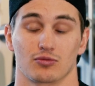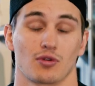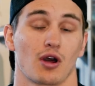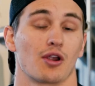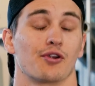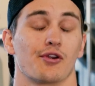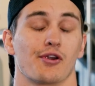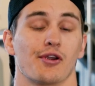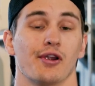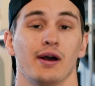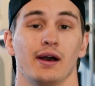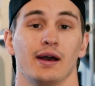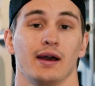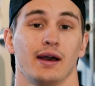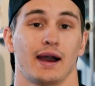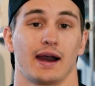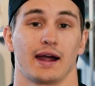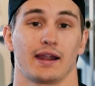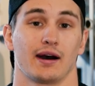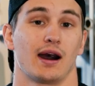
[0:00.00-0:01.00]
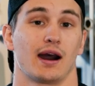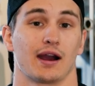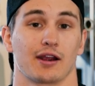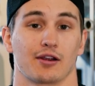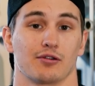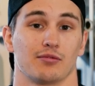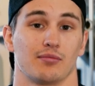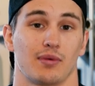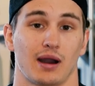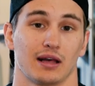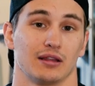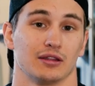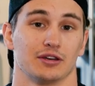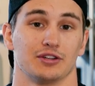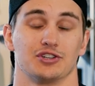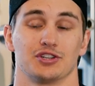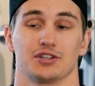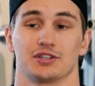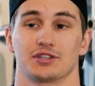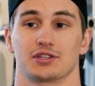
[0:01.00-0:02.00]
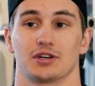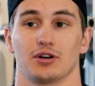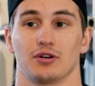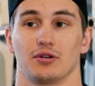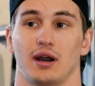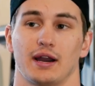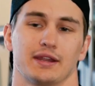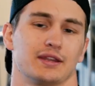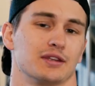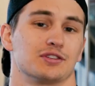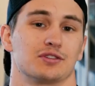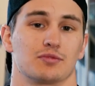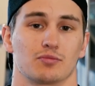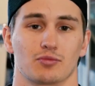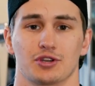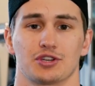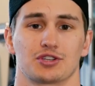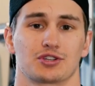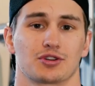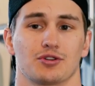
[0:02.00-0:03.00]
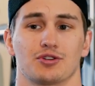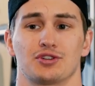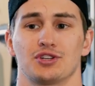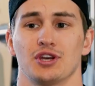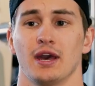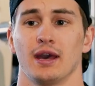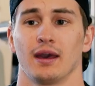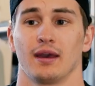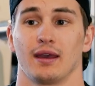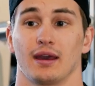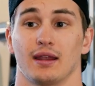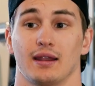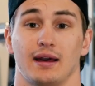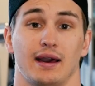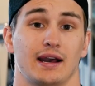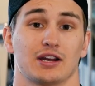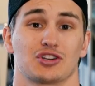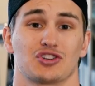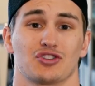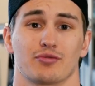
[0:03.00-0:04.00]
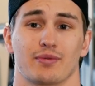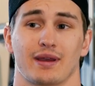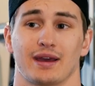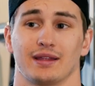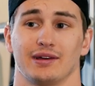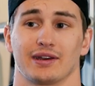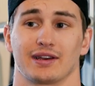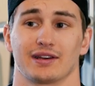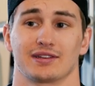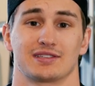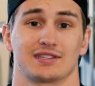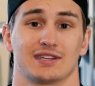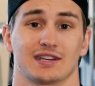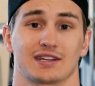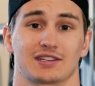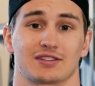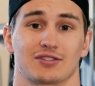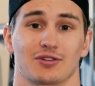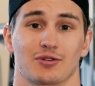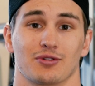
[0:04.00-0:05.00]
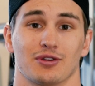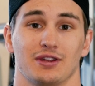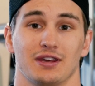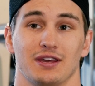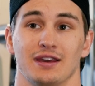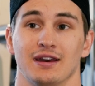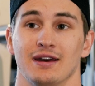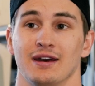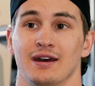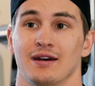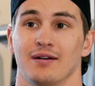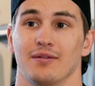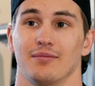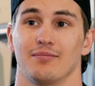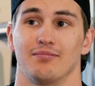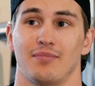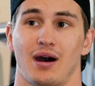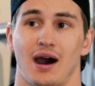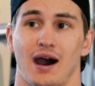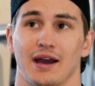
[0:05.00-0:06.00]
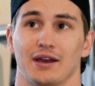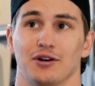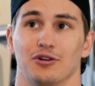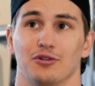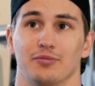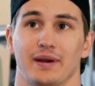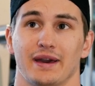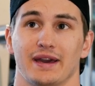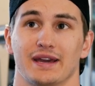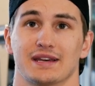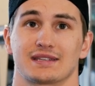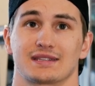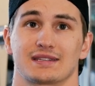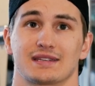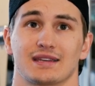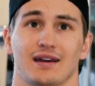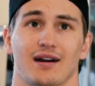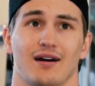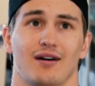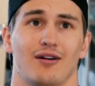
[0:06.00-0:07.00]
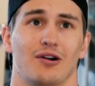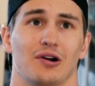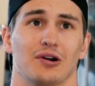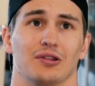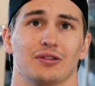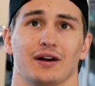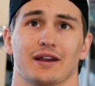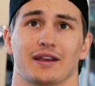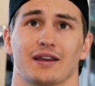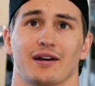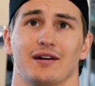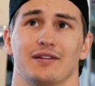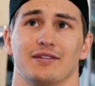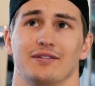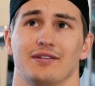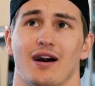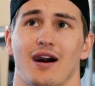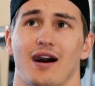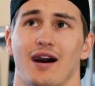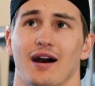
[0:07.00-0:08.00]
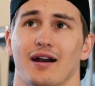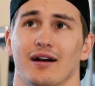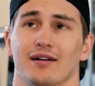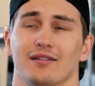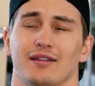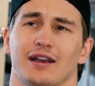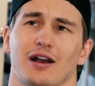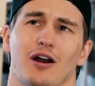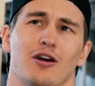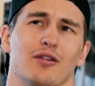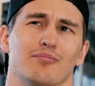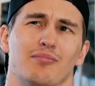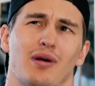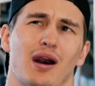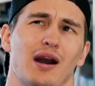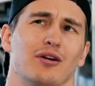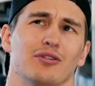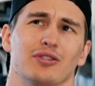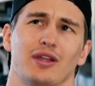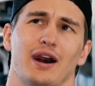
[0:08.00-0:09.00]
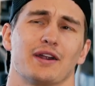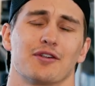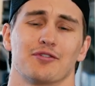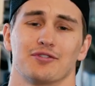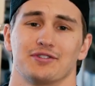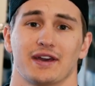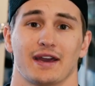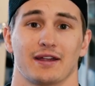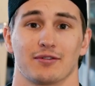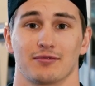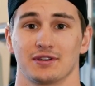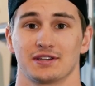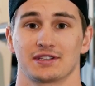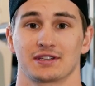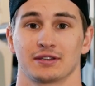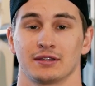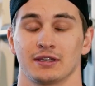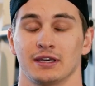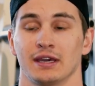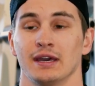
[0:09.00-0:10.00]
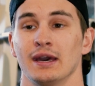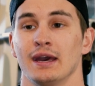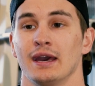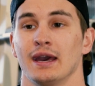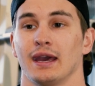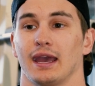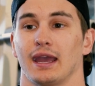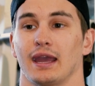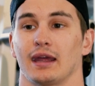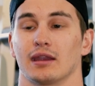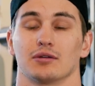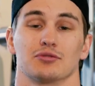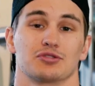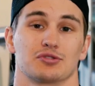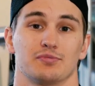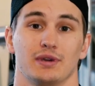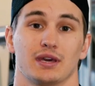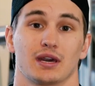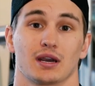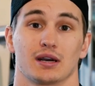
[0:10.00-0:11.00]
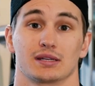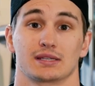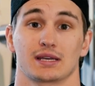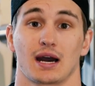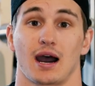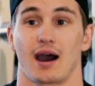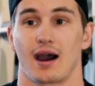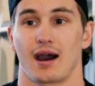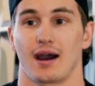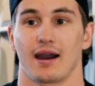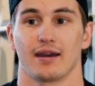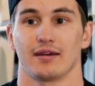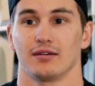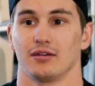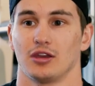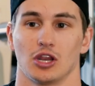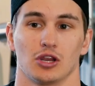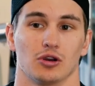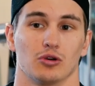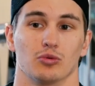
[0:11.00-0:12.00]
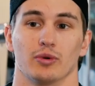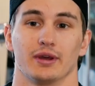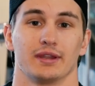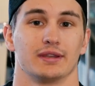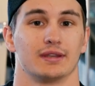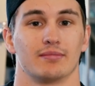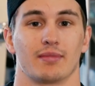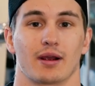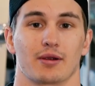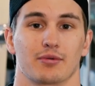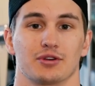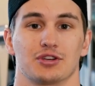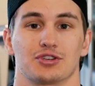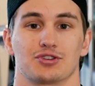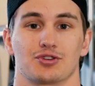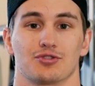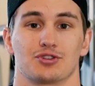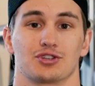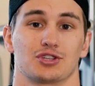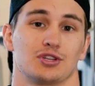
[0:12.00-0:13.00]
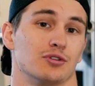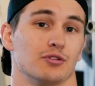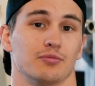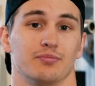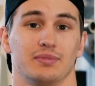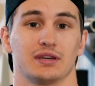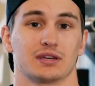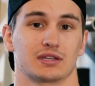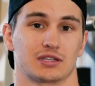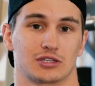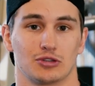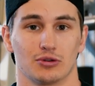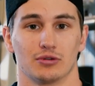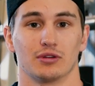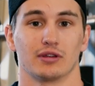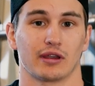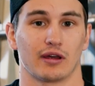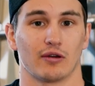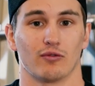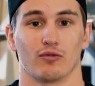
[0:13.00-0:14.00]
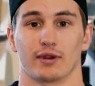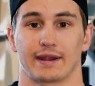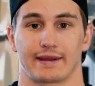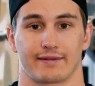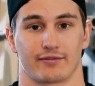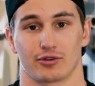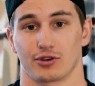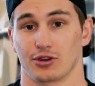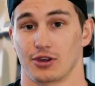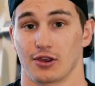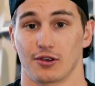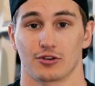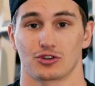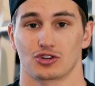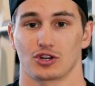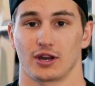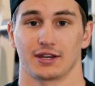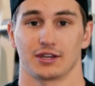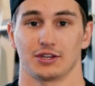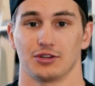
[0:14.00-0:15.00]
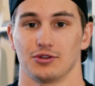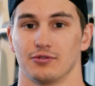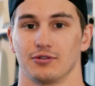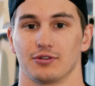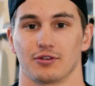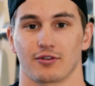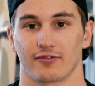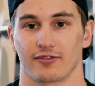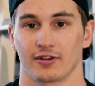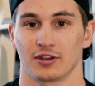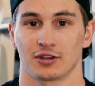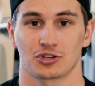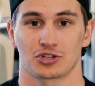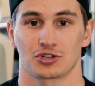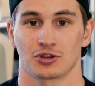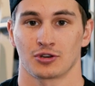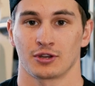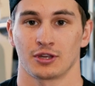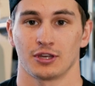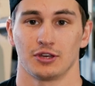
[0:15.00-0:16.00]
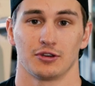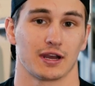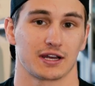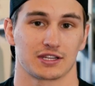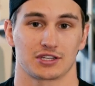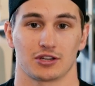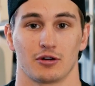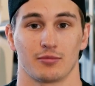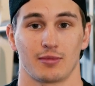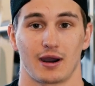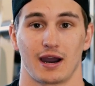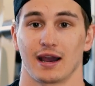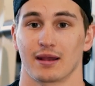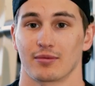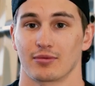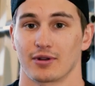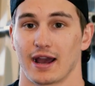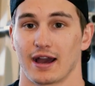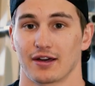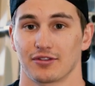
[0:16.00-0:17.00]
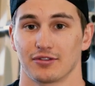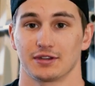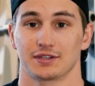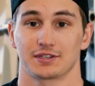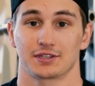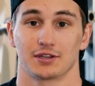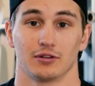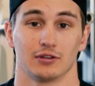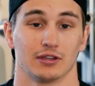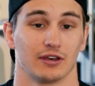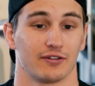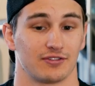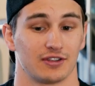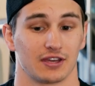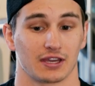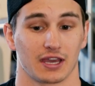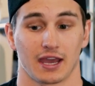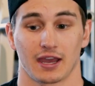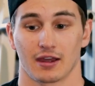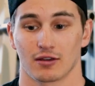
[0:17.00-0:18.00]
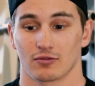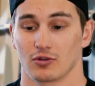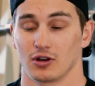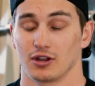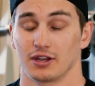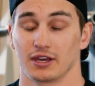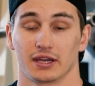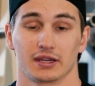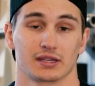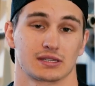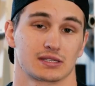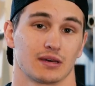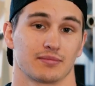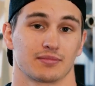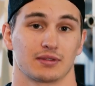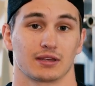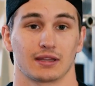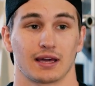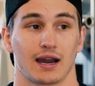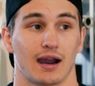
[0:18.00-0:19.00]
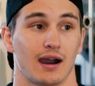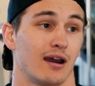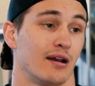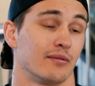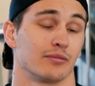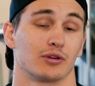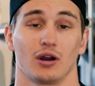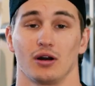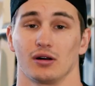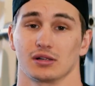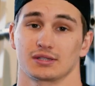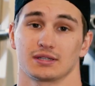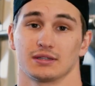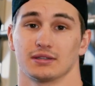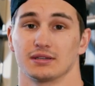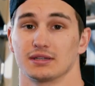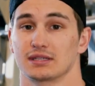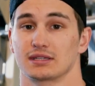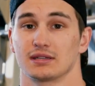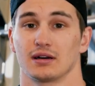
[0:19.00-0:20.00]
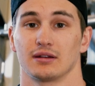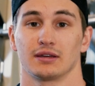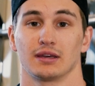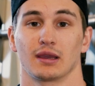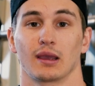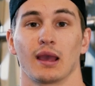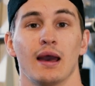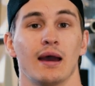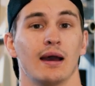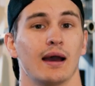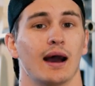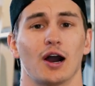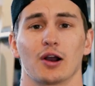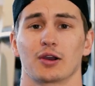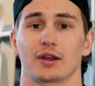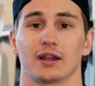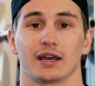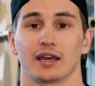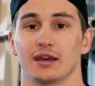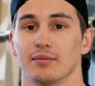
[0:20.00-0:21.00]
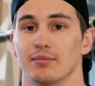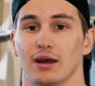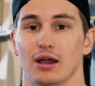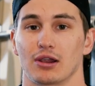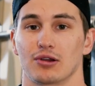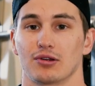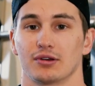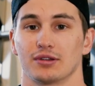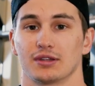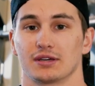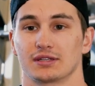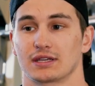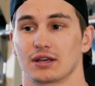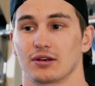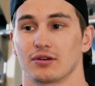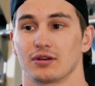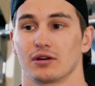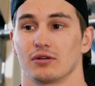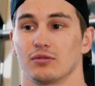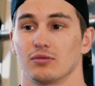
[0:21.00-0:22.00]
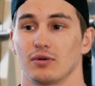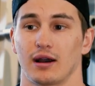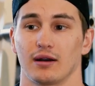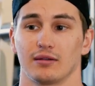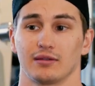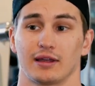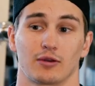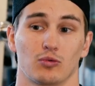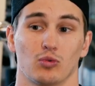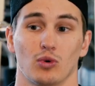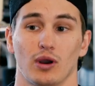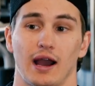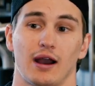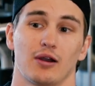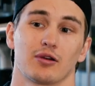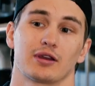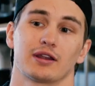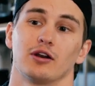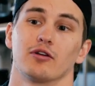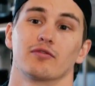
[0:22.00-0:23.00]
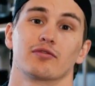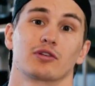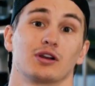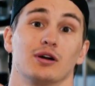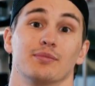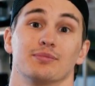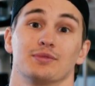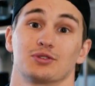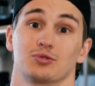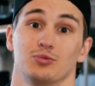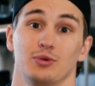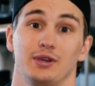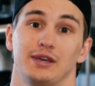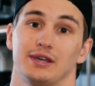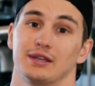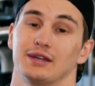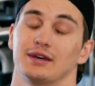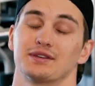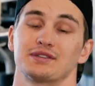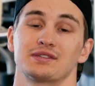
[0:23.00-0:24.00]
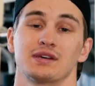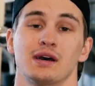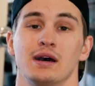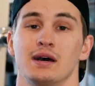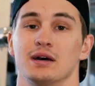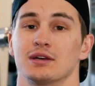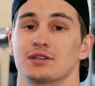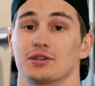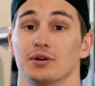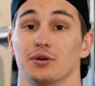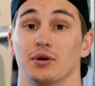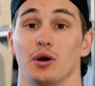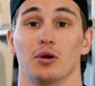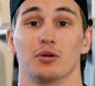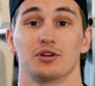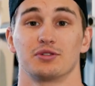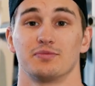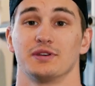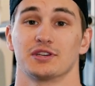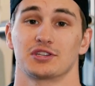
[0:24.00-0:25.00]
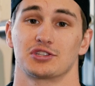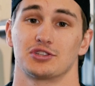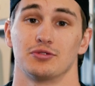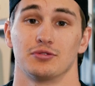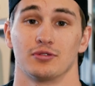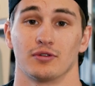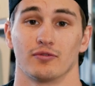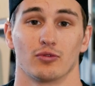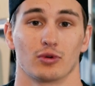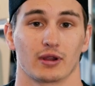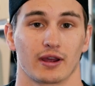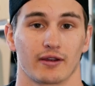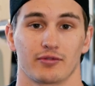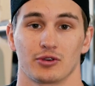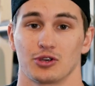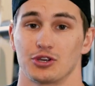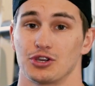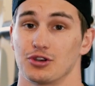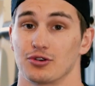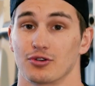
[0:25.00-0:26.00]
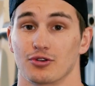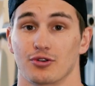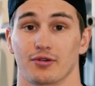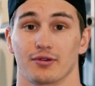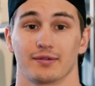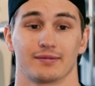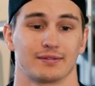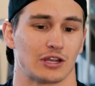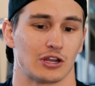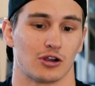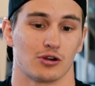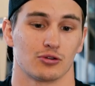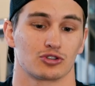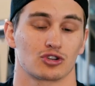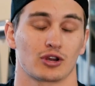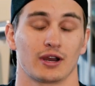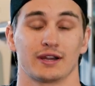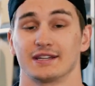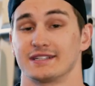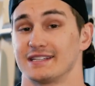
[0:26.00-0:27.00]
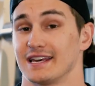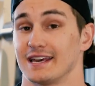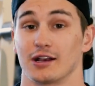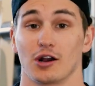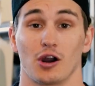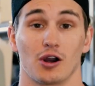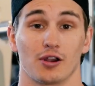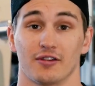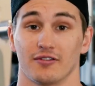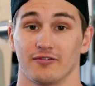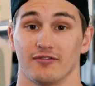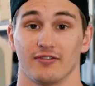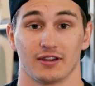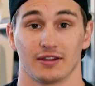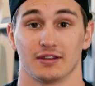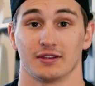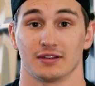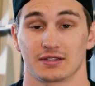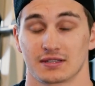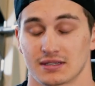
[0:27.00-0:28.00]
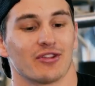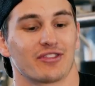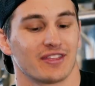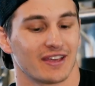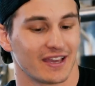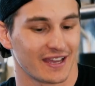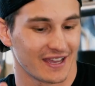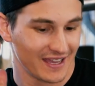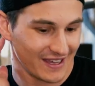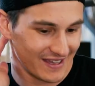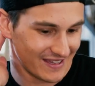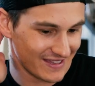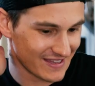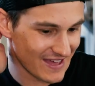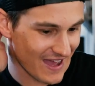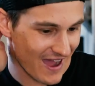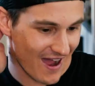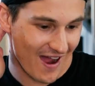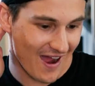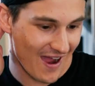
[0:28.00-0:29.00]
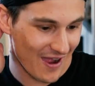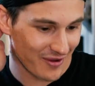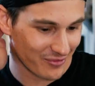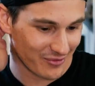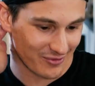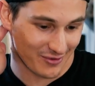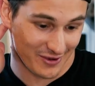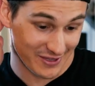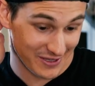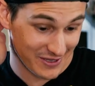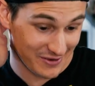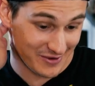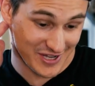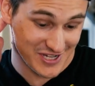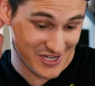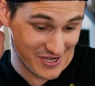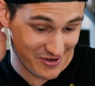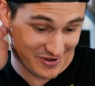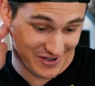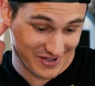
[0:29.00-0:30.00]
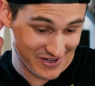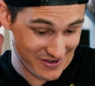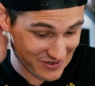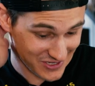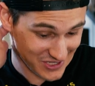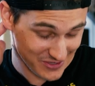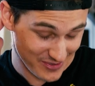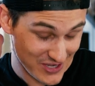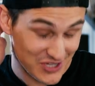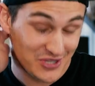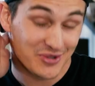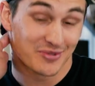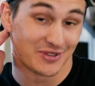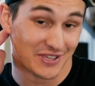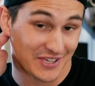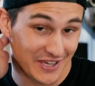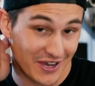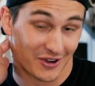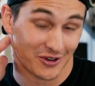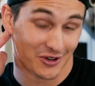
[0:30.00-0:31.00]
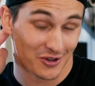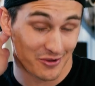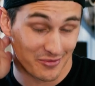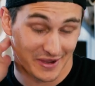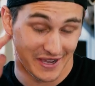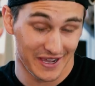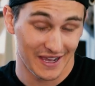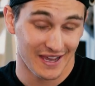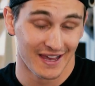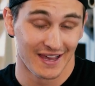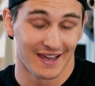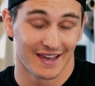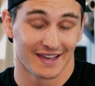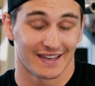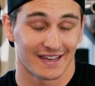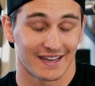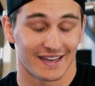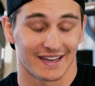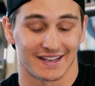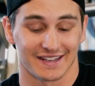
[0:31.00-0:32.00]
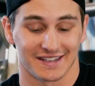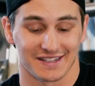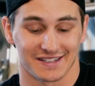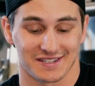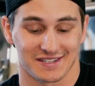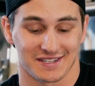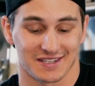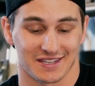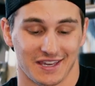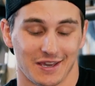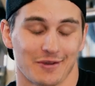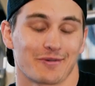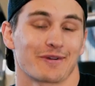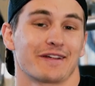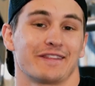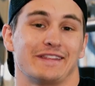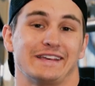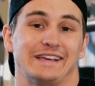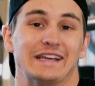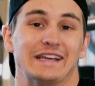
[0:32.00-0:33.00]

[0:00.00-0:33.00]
runner at a higher mileage. And so I did some research, and I actually ran like a 6:30 mile pace on on mile 9 or 10 recently. And it was because I, you know, went and did my research. So be a student of whatever you're trying to do in your fitness journey. You guys know I'm a hybrid athlete, so lifting and running is something that I'm constantly studying. How can I get better in this area? How can I overcome this weakness? So always be a student of whatever you're, you know, trying to take on in fitness. One thing that I really wish I would have known, especially with younger me, is get rid of the